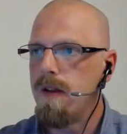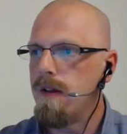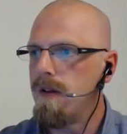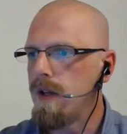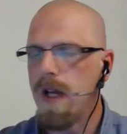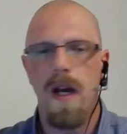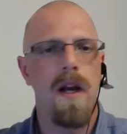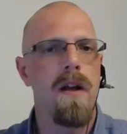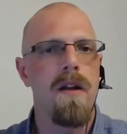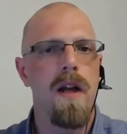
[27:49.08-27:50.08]

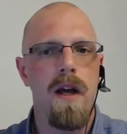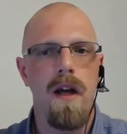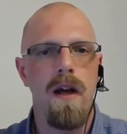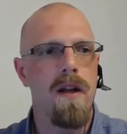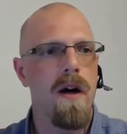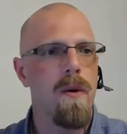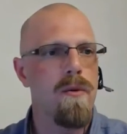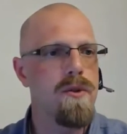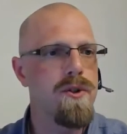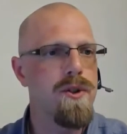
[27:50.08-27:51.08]
Okay, and I
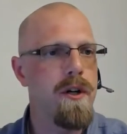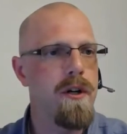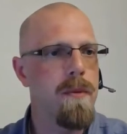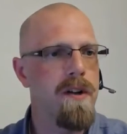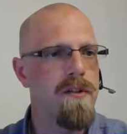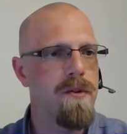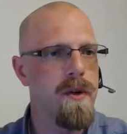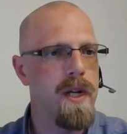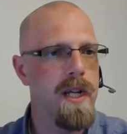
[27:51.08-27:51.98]
will share my screen